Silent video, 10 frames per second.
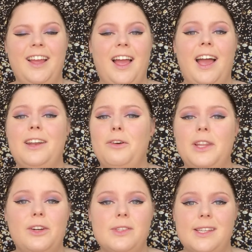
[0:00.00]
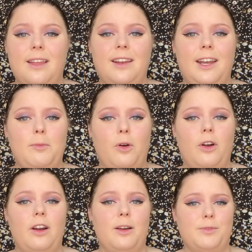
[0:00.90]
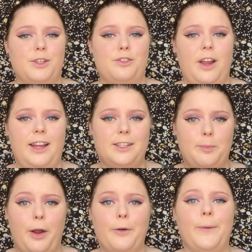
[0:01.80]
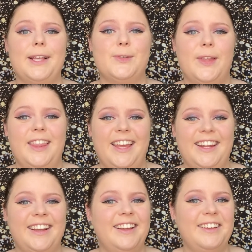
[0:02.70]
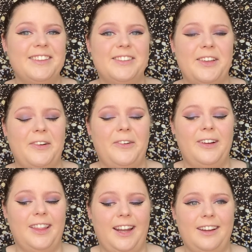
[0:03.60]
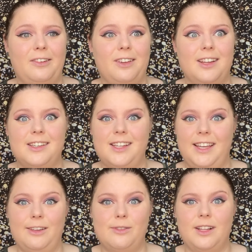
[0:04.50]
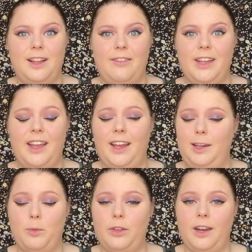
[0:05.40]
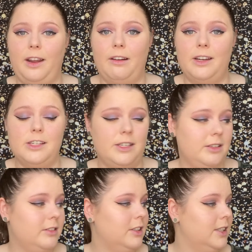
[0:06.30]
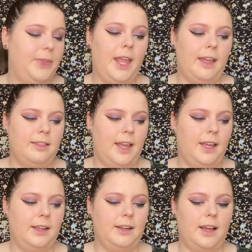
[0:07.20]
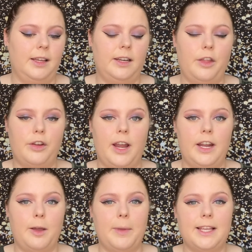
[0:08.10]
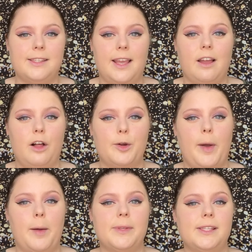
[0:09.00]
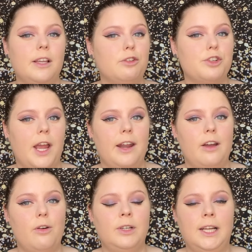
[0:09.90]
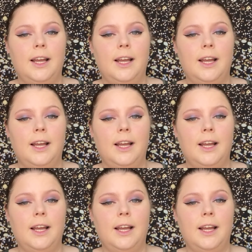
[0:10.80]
I know they don't sell it anymore. I'm just trying to part ways with it so that I don't continue to love it any more than I already do. And then another item is a ColourPop single shadow.